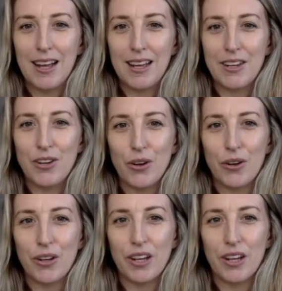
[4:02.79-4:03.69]
in
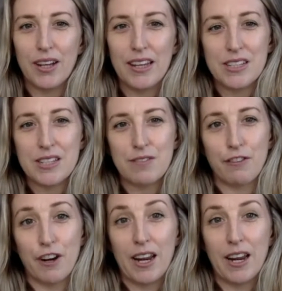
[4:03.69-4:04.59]
yoga, and
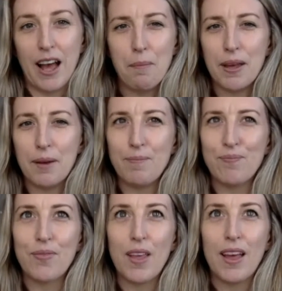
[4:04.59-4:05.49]
just freeing up, and